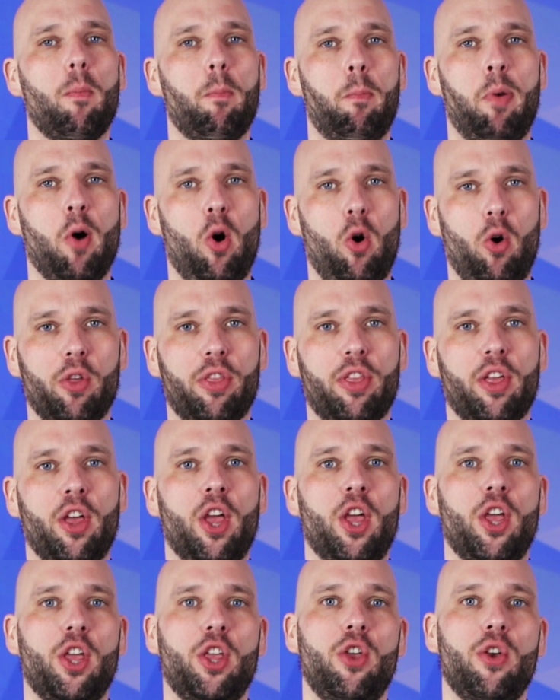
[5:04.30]
both,
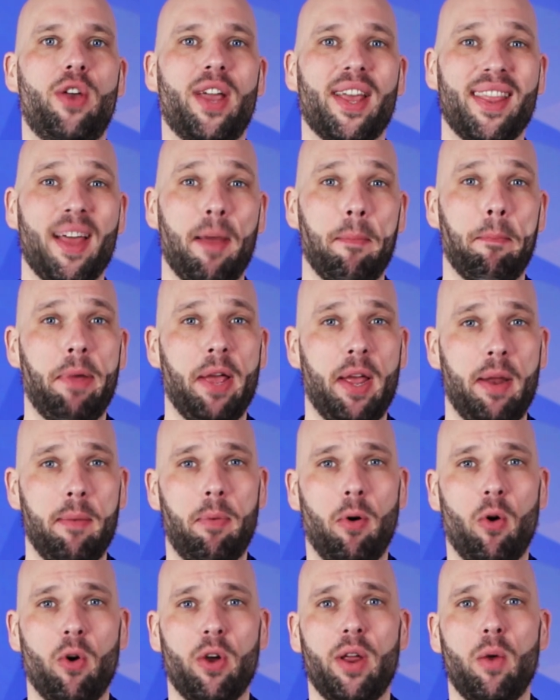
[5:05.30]
you can then
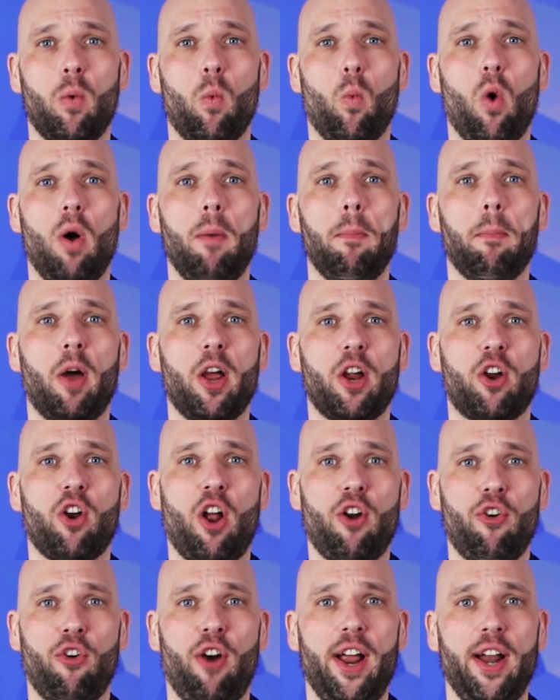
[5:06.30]
pinpoint what
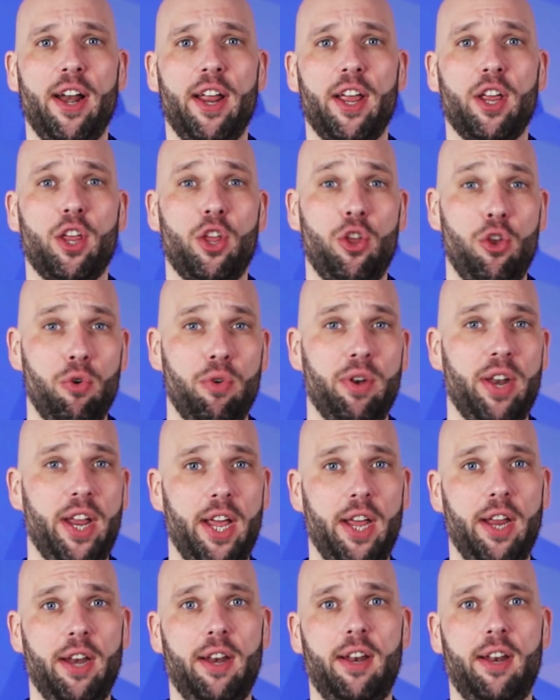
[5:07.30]
micron rating you need.